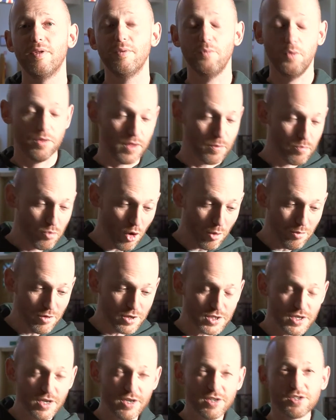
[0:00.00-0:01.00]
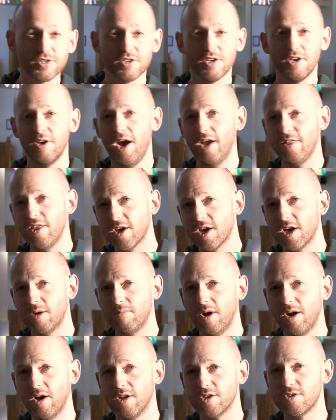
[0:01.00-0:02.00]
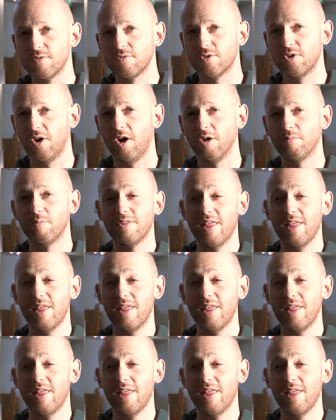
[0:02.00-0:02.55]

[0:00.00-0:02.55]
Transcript: with the promises and the commands of God.